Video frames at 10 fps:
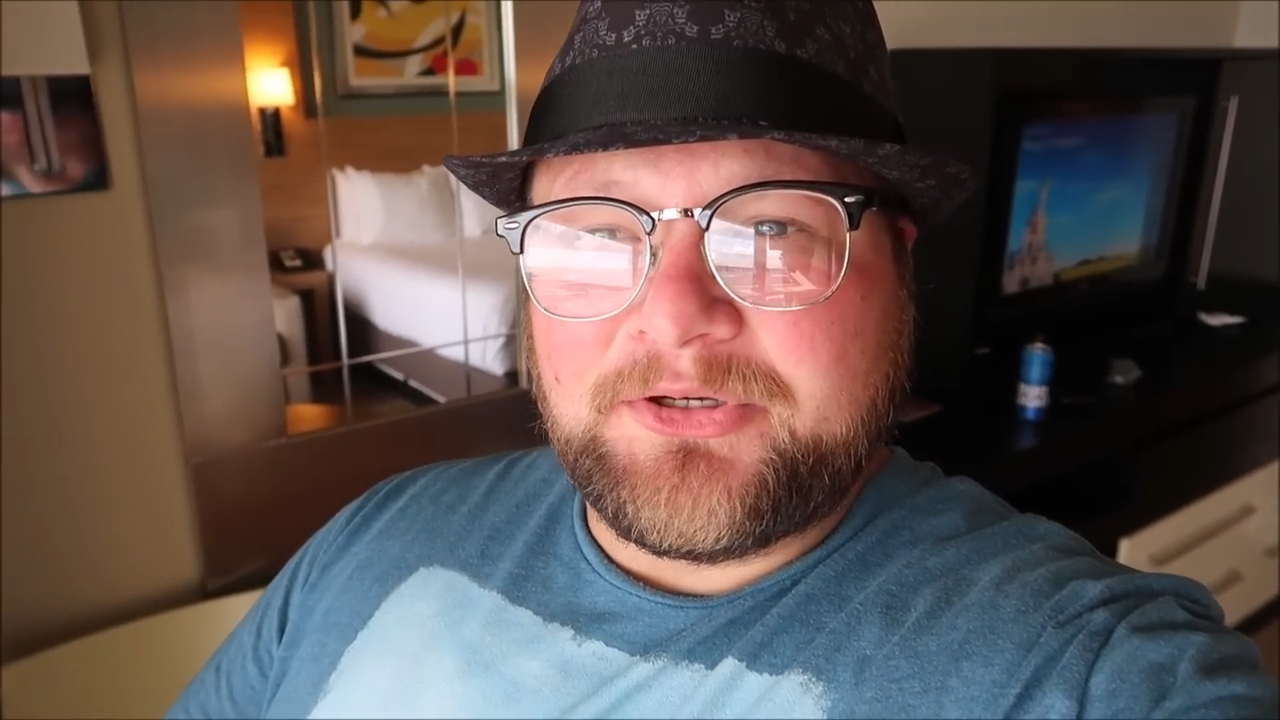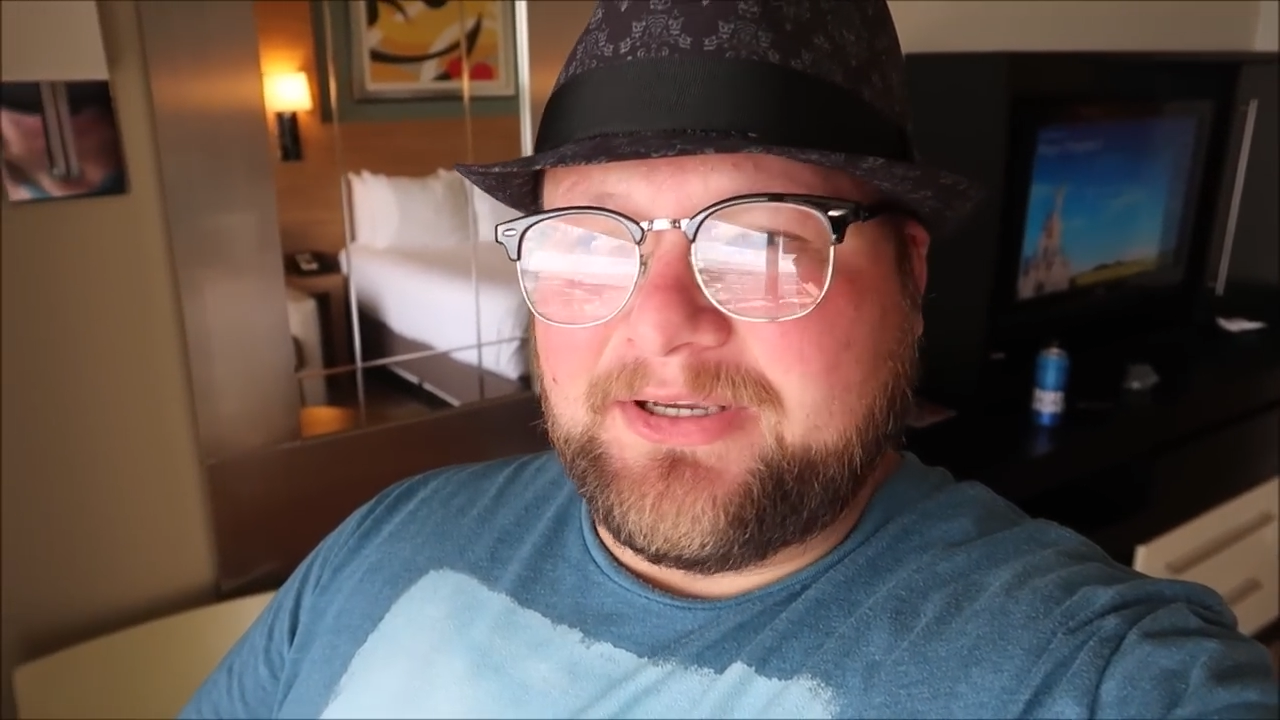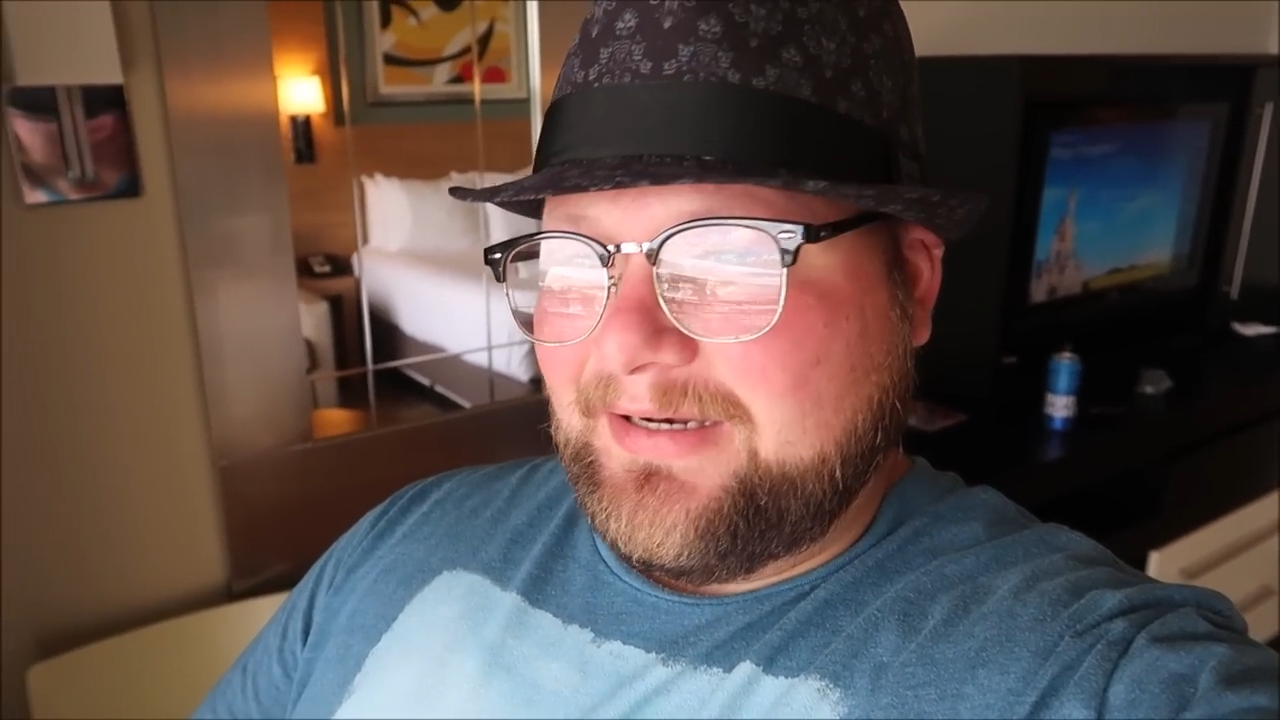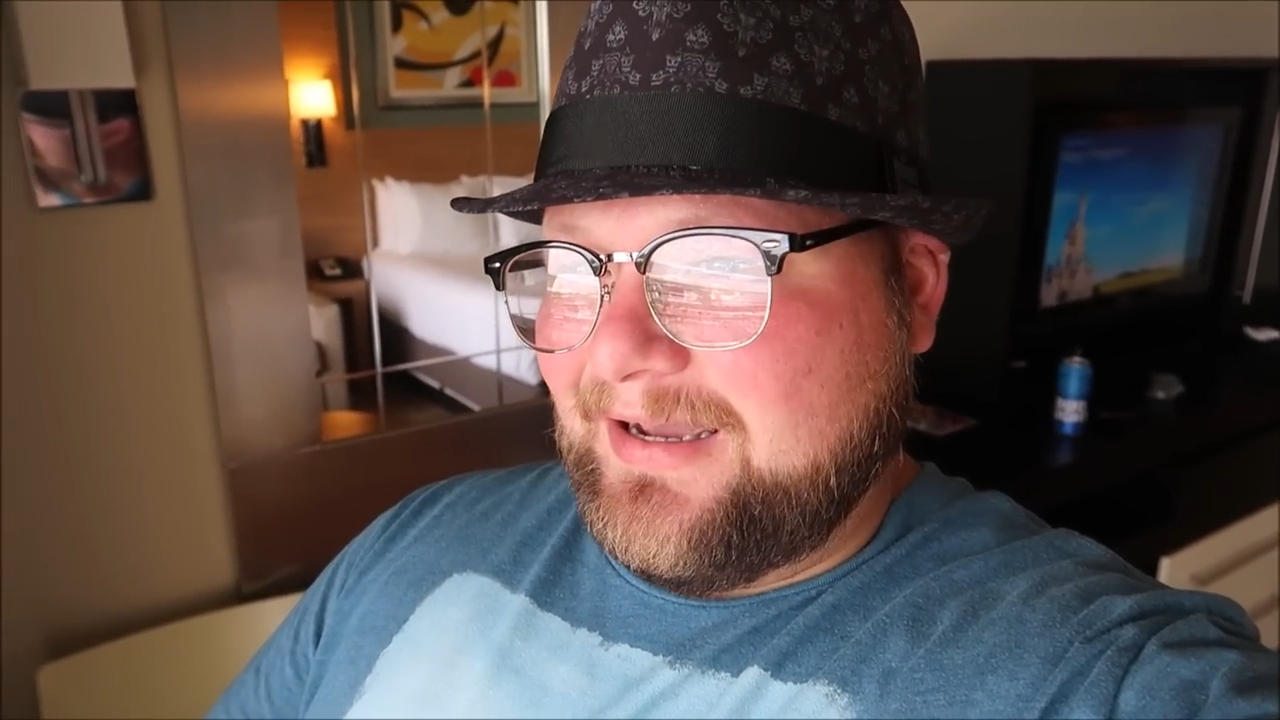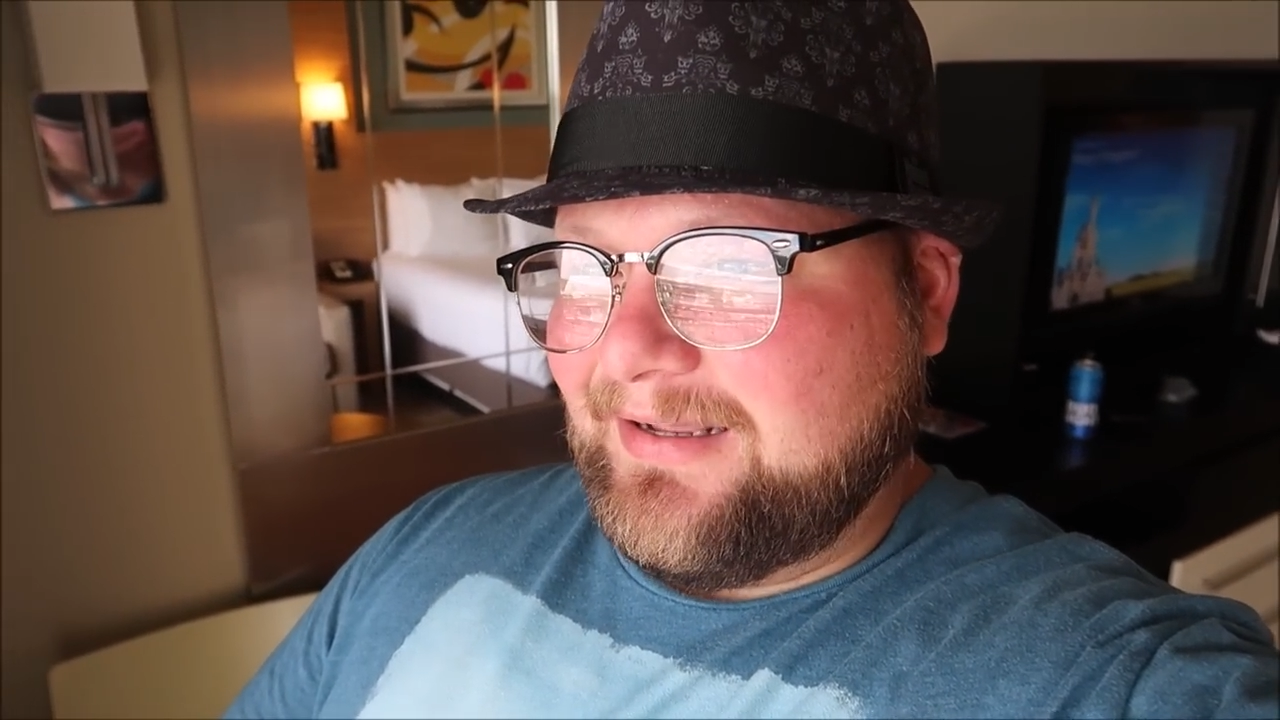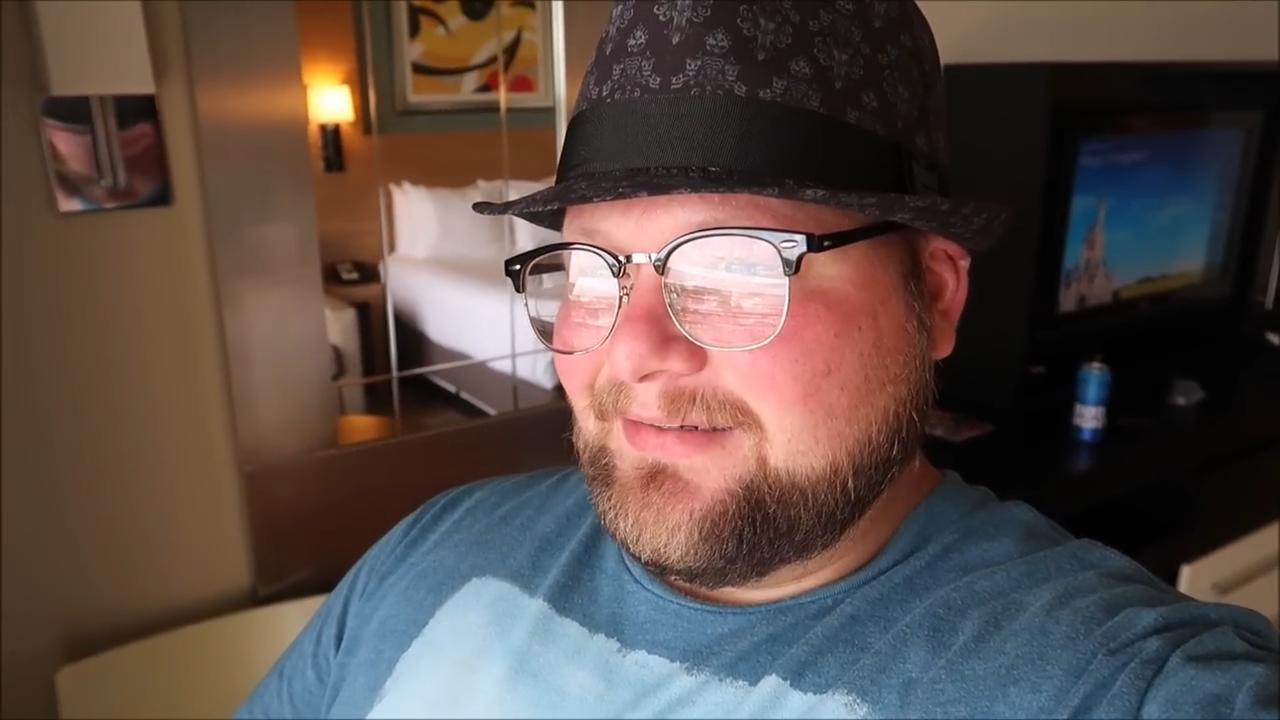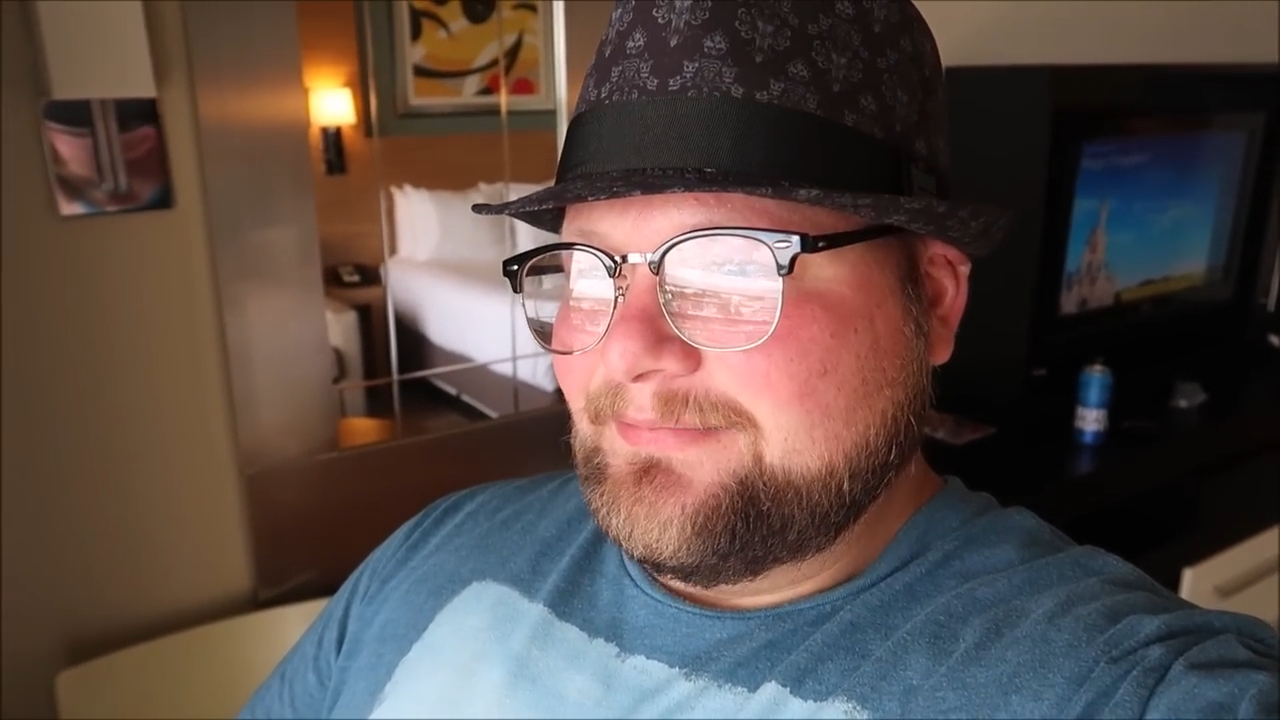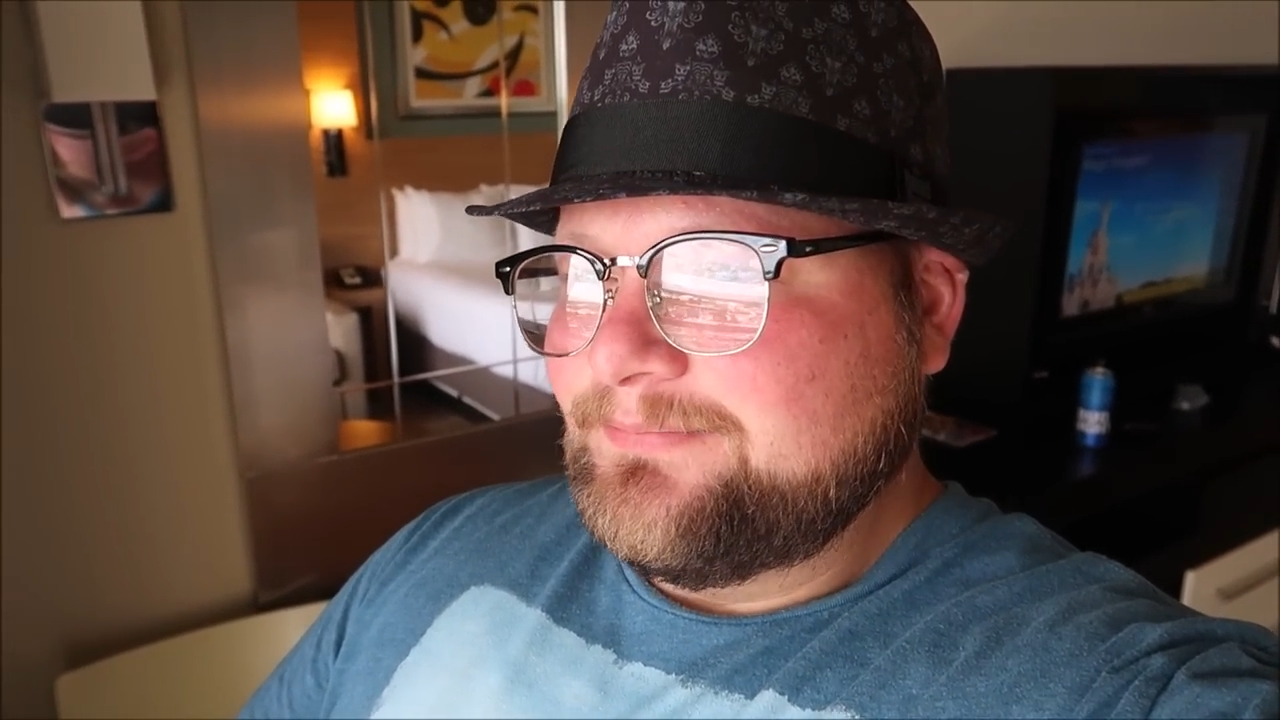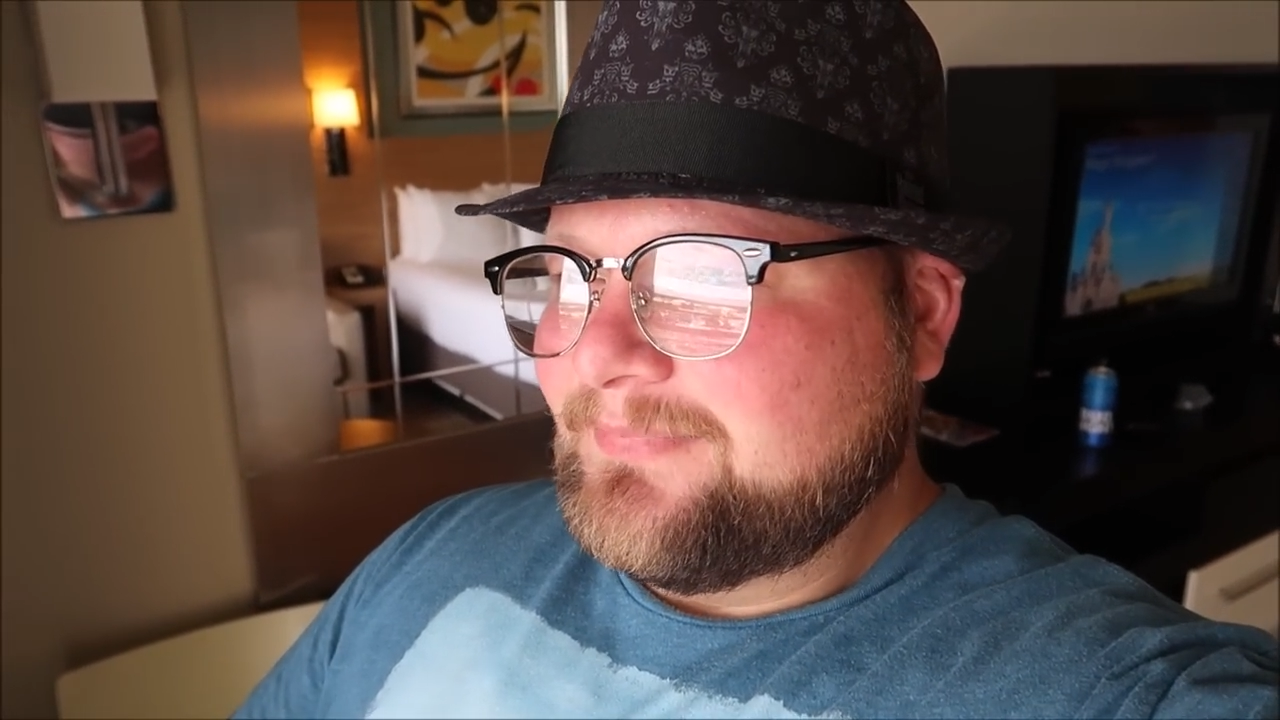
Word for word: looking at,